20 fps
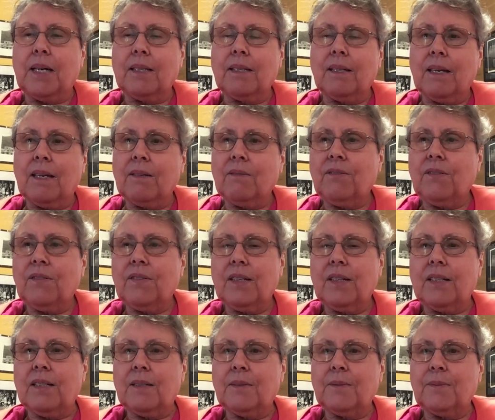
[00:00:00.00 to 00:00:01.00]
life.
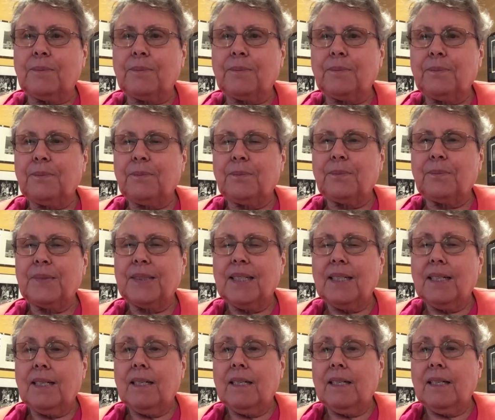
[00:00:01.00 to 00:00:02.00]
I'm
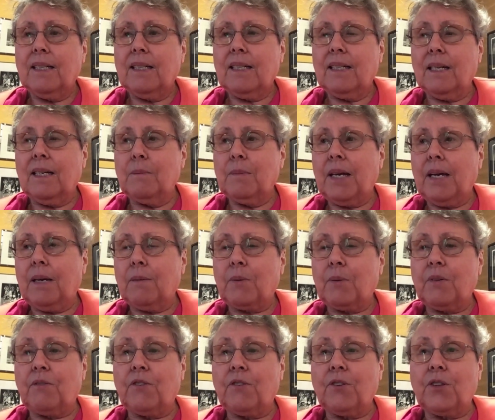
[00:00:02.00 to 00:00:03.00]

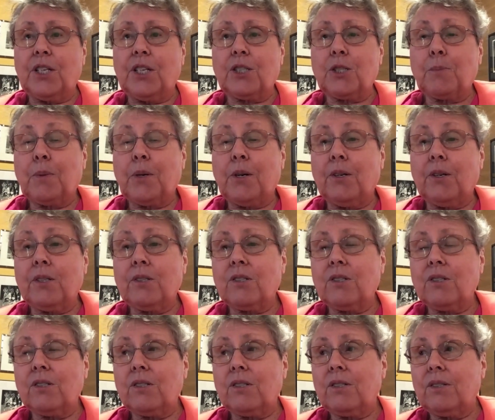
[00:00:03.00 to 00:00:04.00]
happy for the
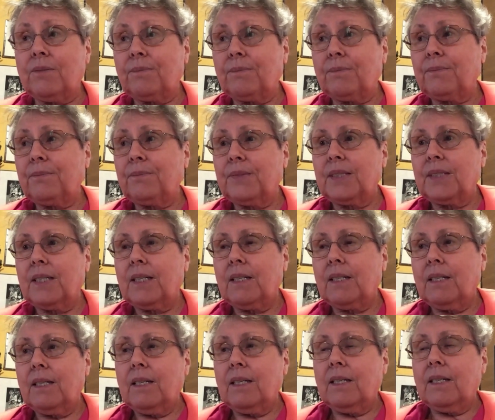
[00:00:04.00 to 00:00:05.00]
experiences.
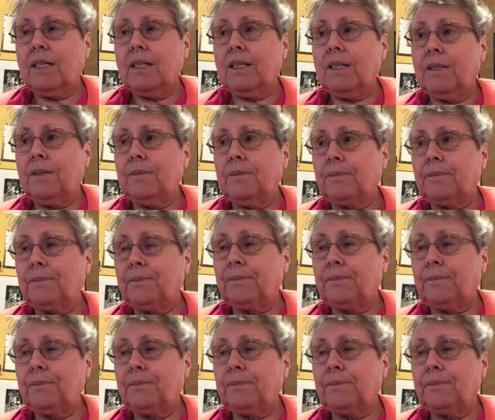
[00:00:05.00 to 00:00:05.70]
I'm